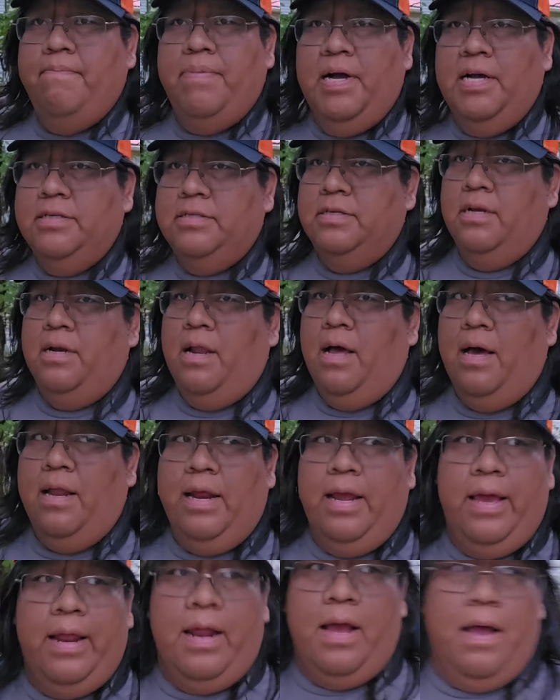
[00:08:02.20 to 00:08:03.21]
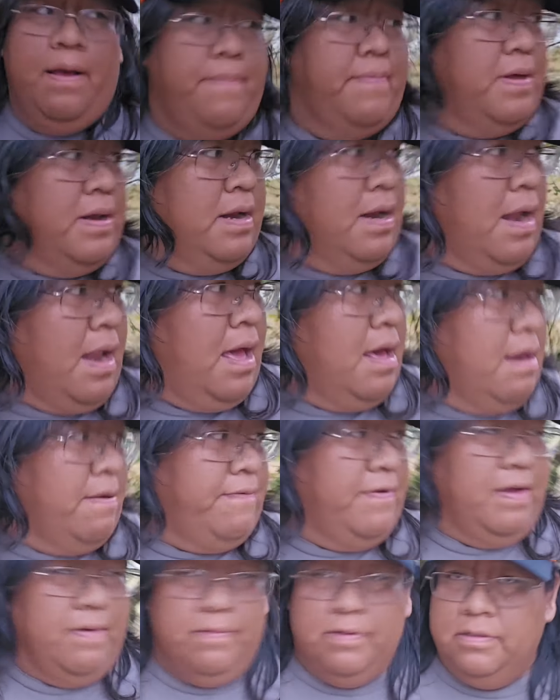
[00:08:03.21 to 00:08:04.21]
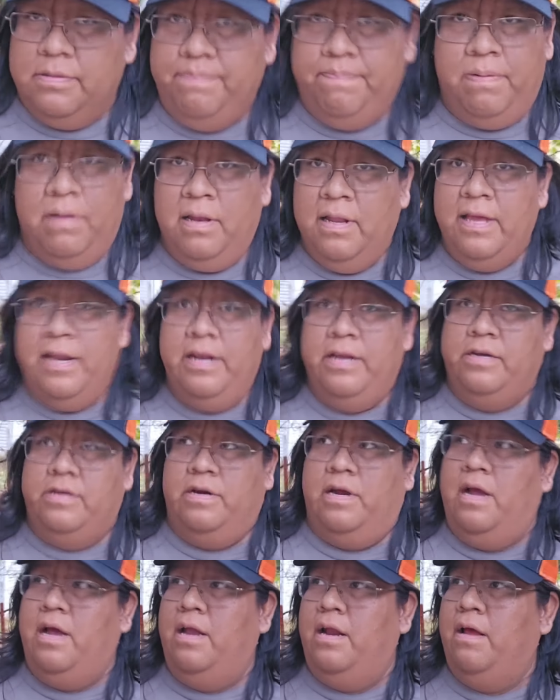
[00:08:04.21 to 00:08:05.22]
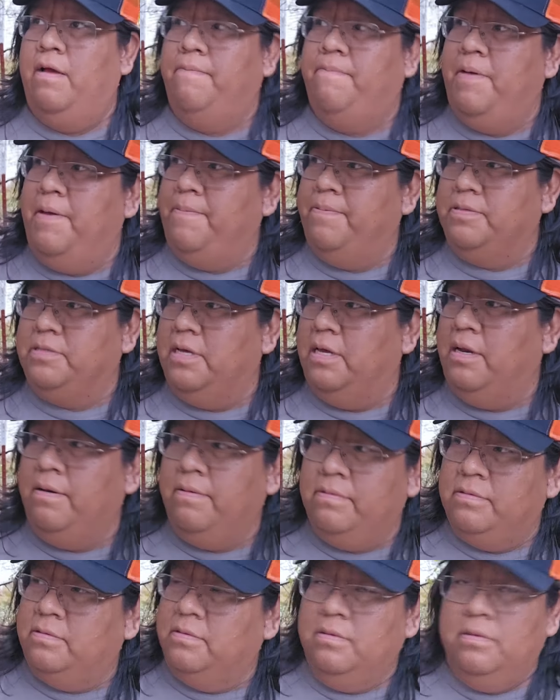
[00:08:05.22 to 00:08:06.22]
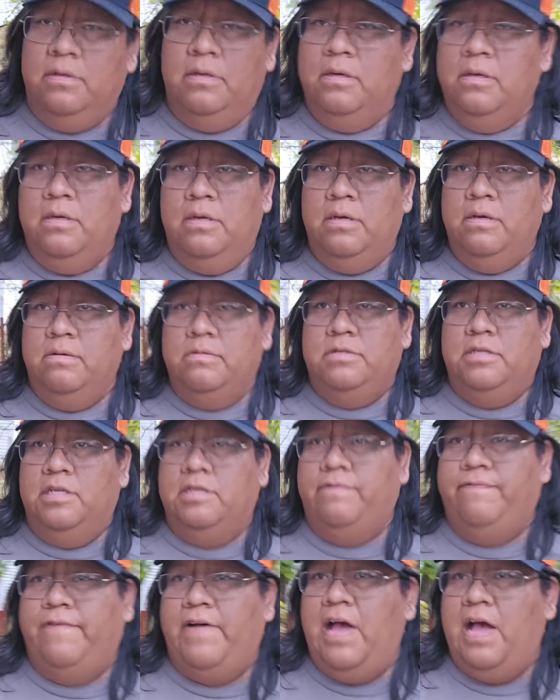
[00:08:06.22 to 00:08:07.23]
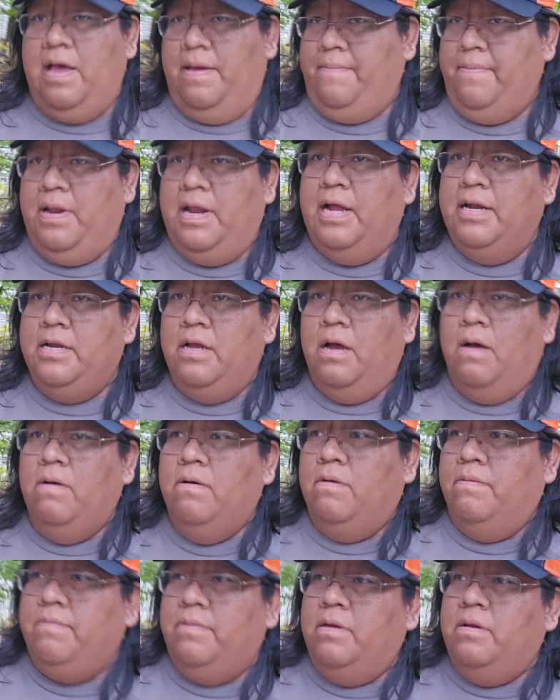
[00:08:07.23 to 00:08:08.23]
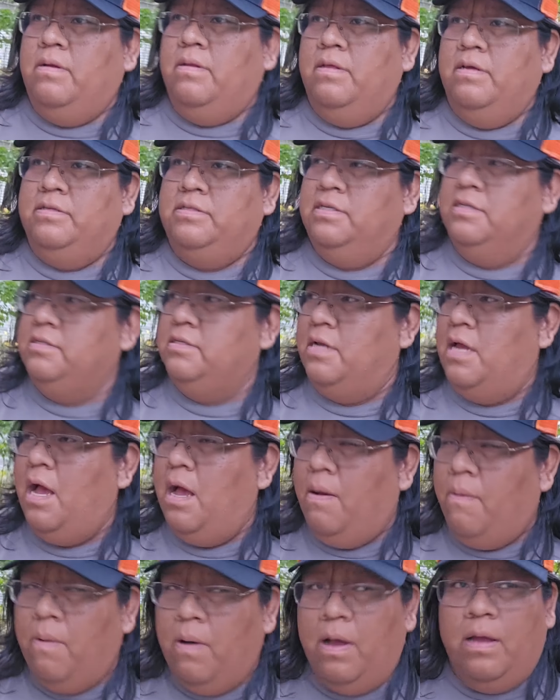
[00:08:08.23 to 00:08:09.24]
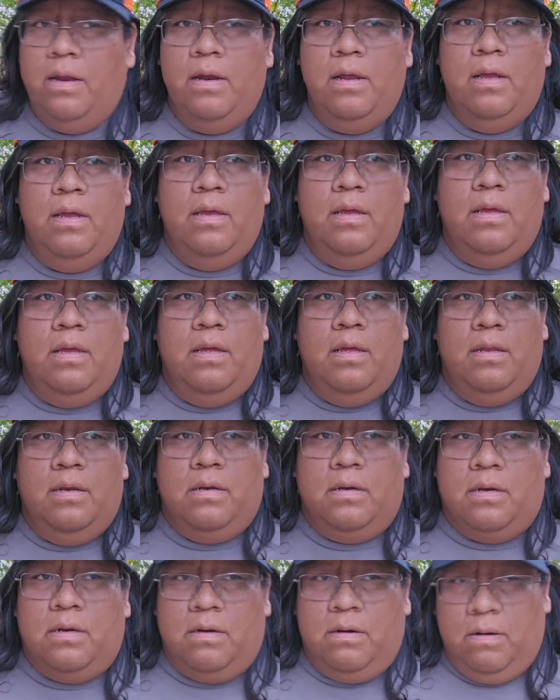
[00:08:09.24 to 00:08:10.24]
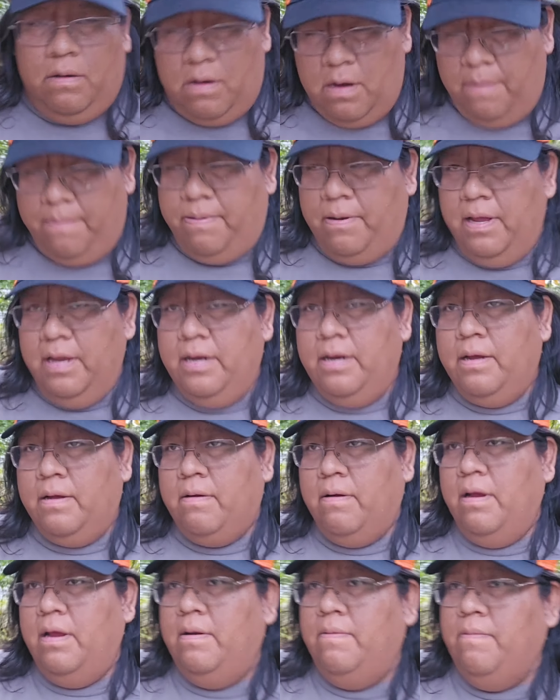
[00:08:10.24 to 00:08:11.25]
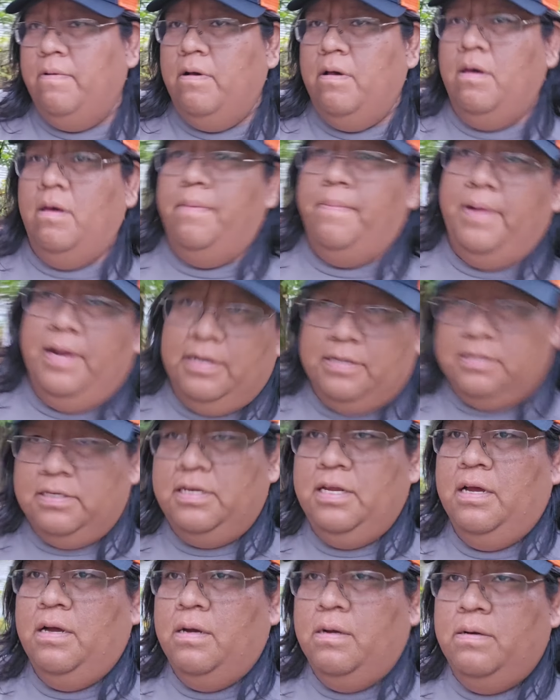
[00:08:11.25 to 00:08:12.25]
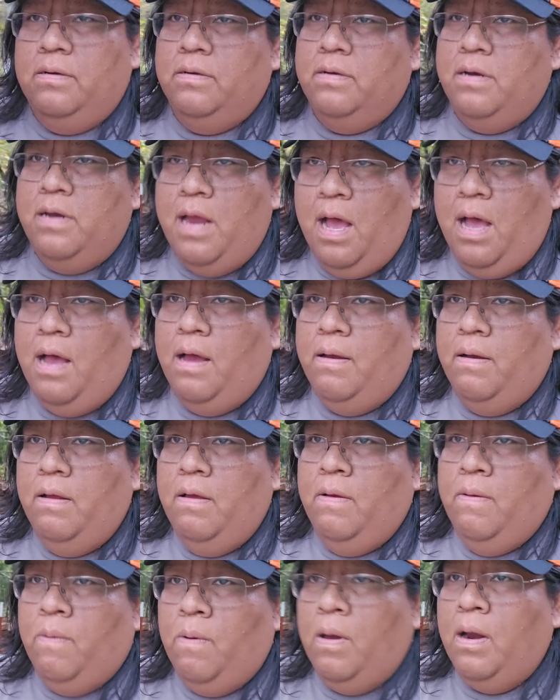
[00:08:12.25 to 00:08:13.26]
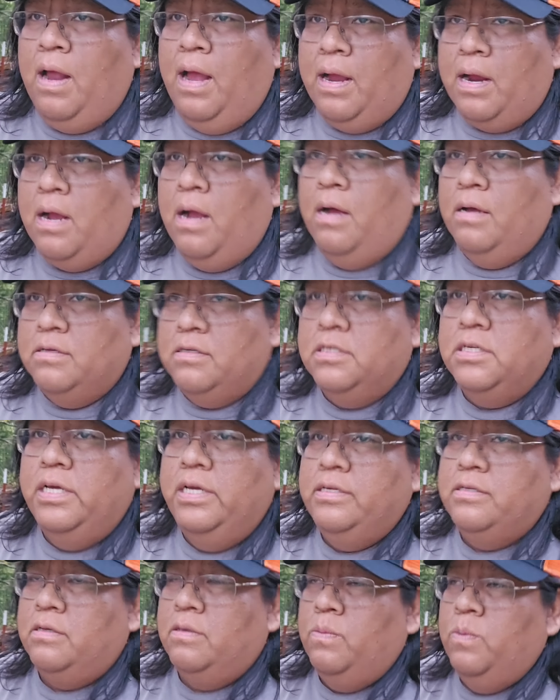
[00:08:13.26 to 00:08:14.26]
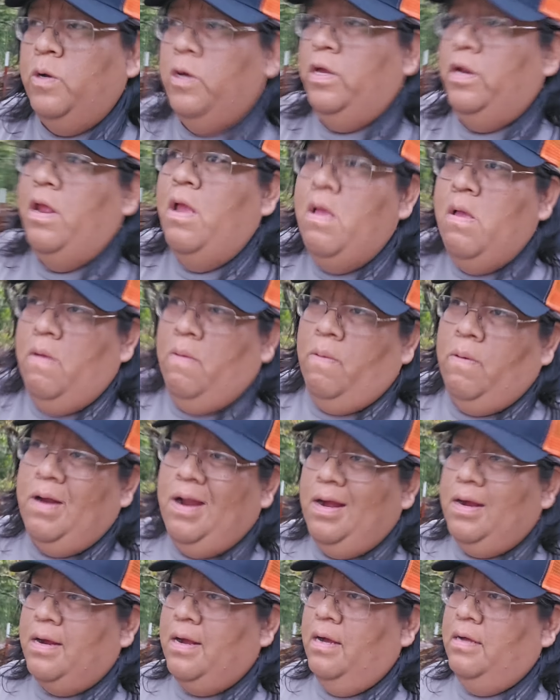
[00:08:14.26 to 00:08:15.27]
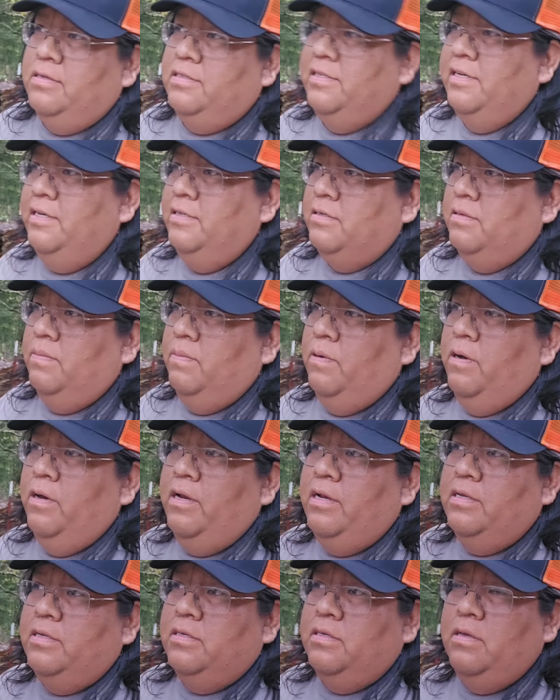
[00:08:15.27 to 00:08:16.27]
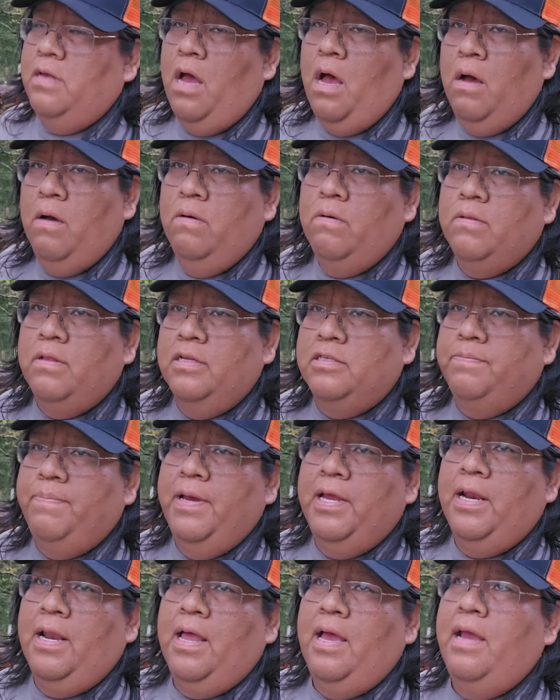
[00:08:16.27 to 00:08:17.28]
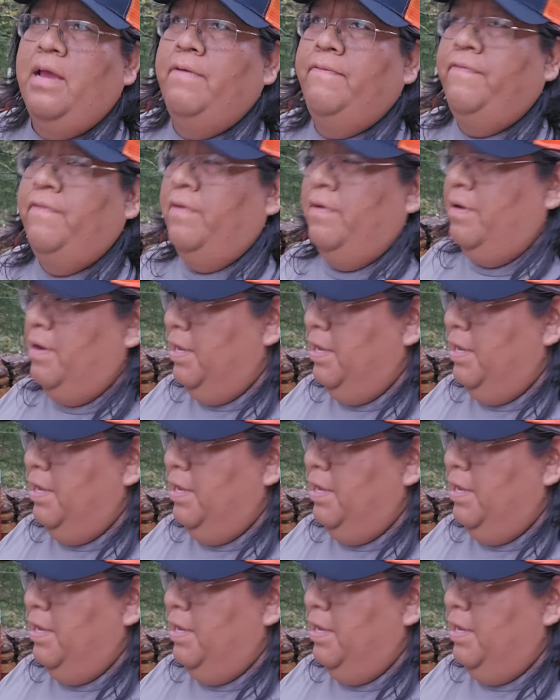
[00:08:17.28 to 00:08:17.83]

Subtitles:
busting a lot of it up, and a lot of it was plenty dry. Now, people said it was just fine, but I told them, you know, this is not what completely green wood, but it's still not what I call seasoned wood. What I call seasoned wood is oak that's been laying for at